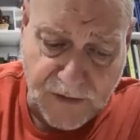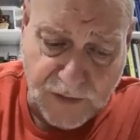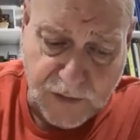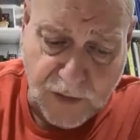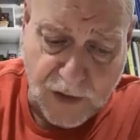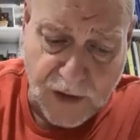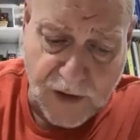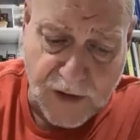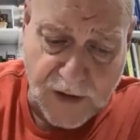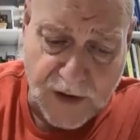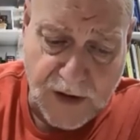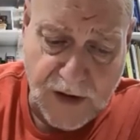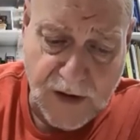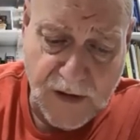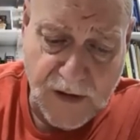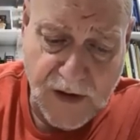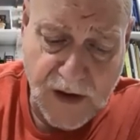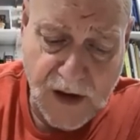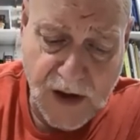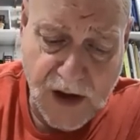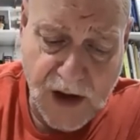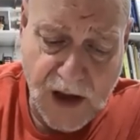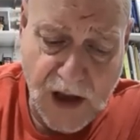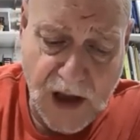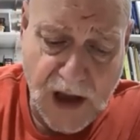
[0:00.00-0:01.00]
this word,
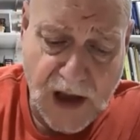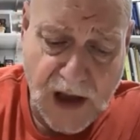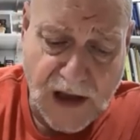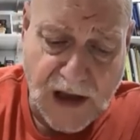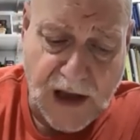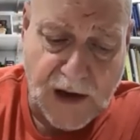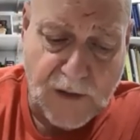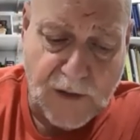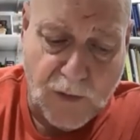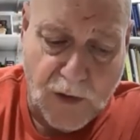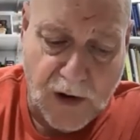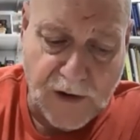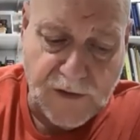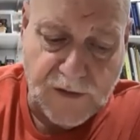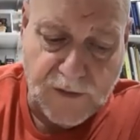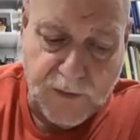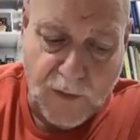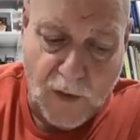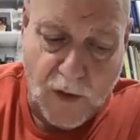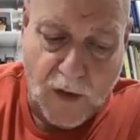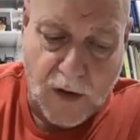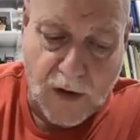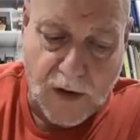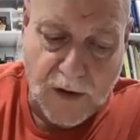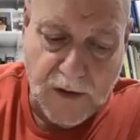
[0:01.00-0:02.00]
yet once
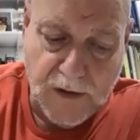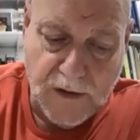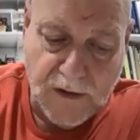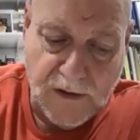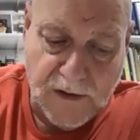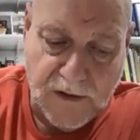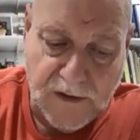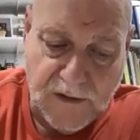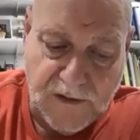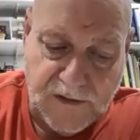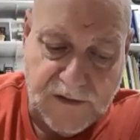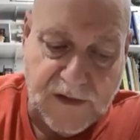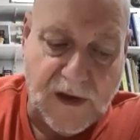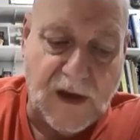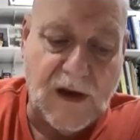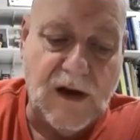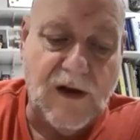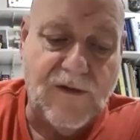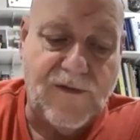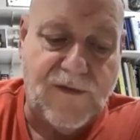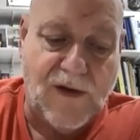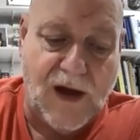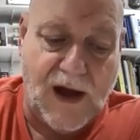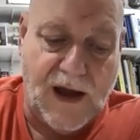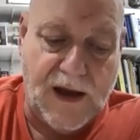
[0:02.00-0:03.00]
more,
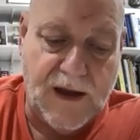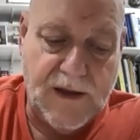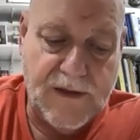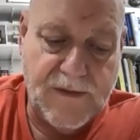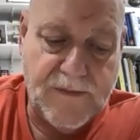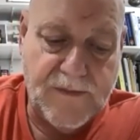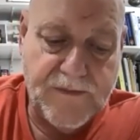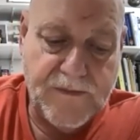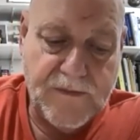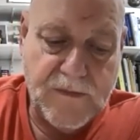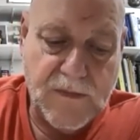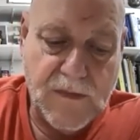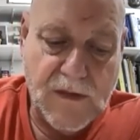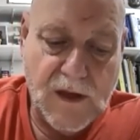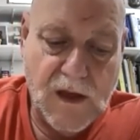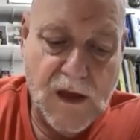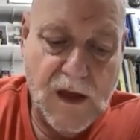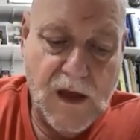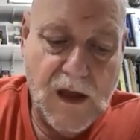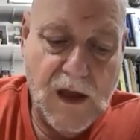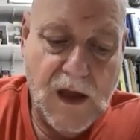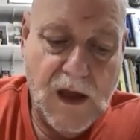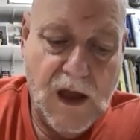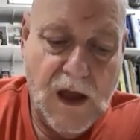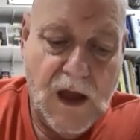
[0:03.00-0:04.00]
signify
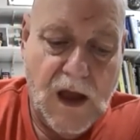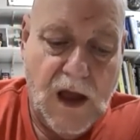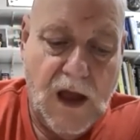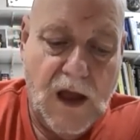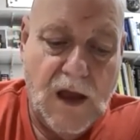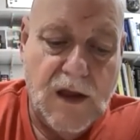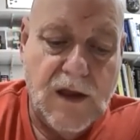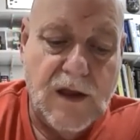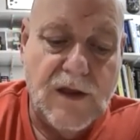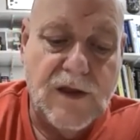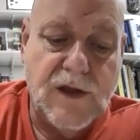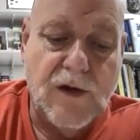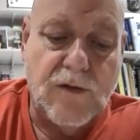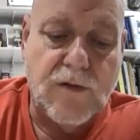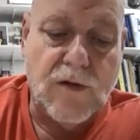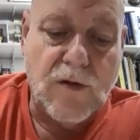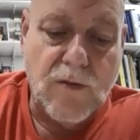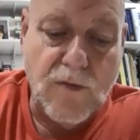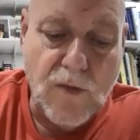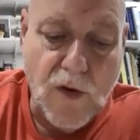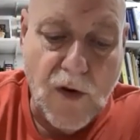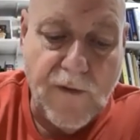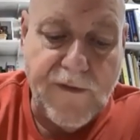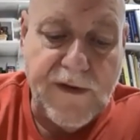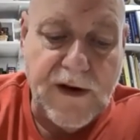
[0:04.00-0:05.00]
the
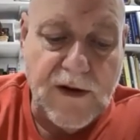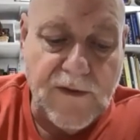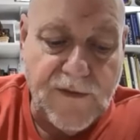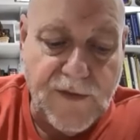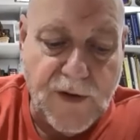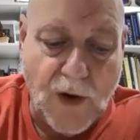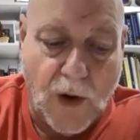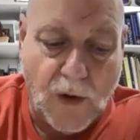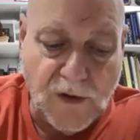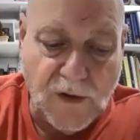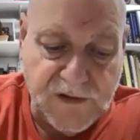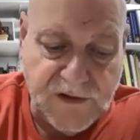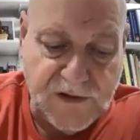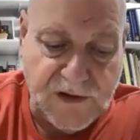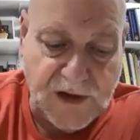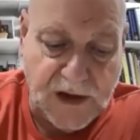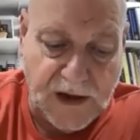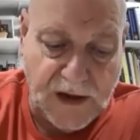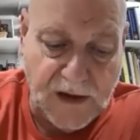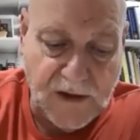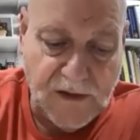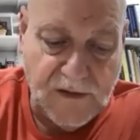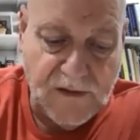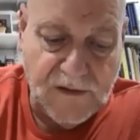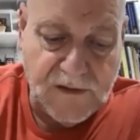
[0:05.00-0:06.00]
removing of those
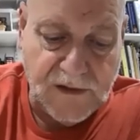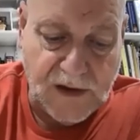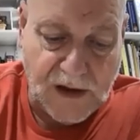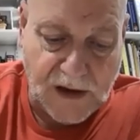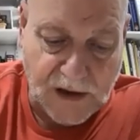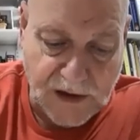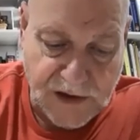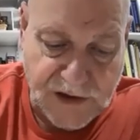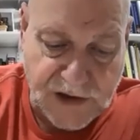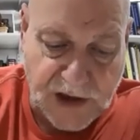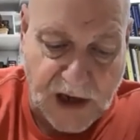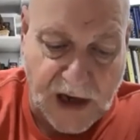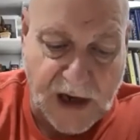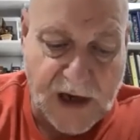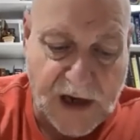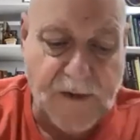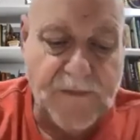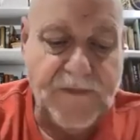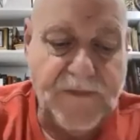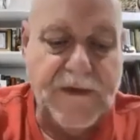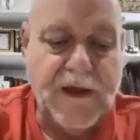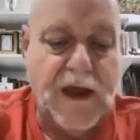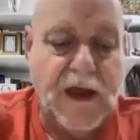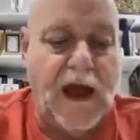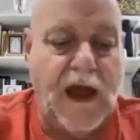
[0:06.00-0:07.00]
things that are
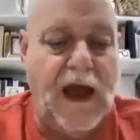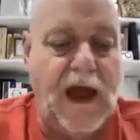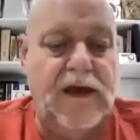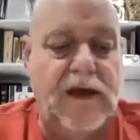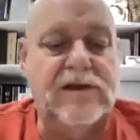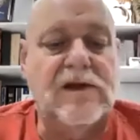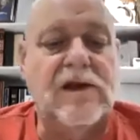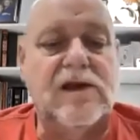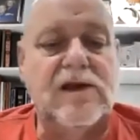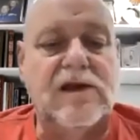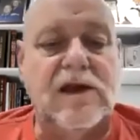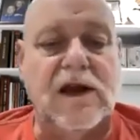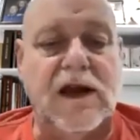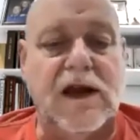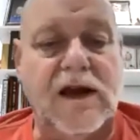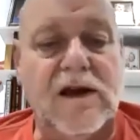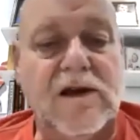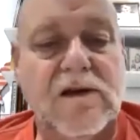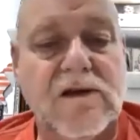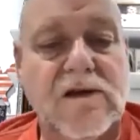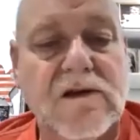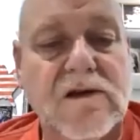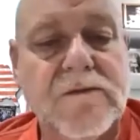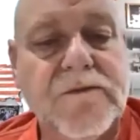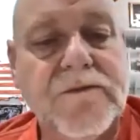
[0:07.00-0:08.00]
shaken as the
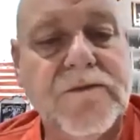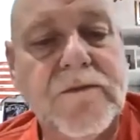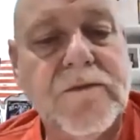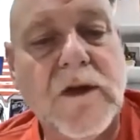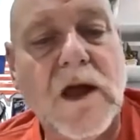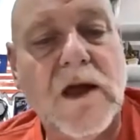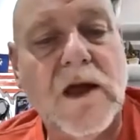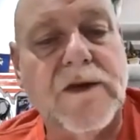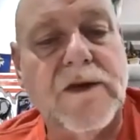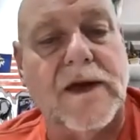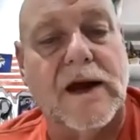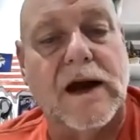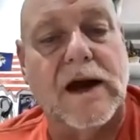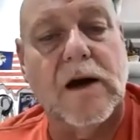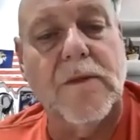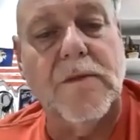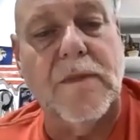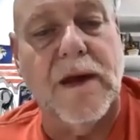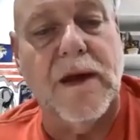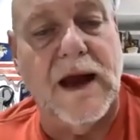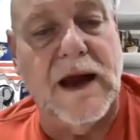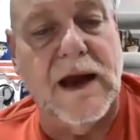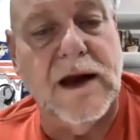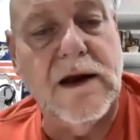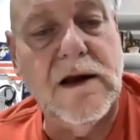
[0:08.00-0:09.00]
things that are
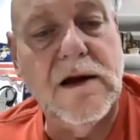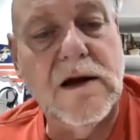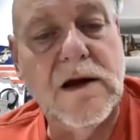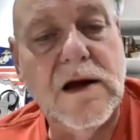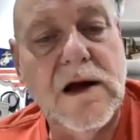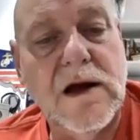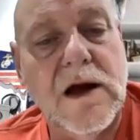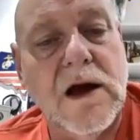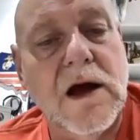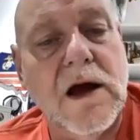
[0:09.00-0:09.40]
made,